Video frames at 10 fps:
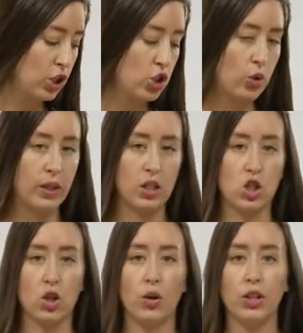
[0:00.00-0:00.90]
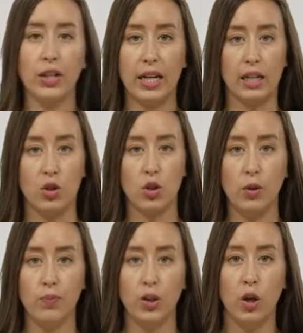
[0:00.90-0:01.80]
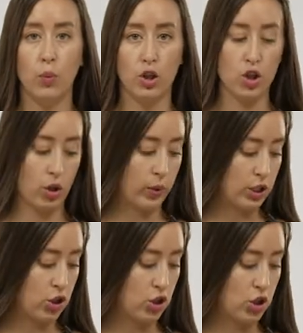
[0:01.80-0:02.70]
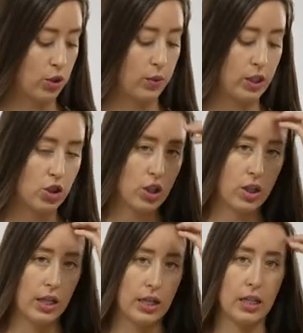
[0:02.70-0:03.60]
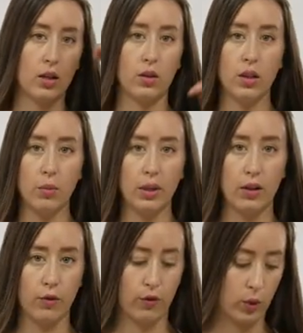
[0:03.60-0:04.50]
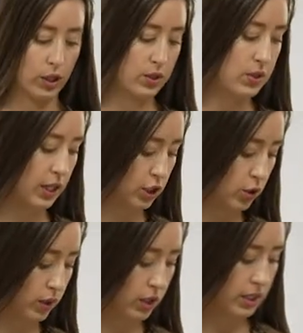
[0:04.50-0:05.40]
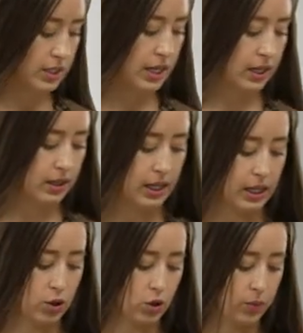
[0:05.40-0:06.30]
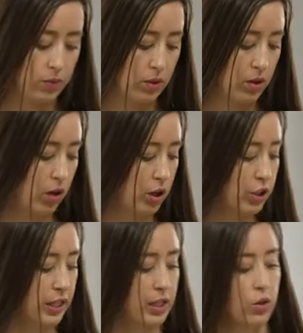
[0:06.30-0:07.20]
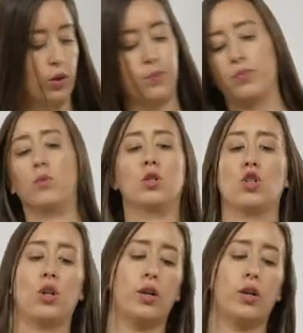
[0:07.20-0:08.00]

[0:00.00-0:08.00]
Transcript: To install your handle, what you're going to do is you're gonna need a little bit of force and you are gonna take the handle on your handle, let me show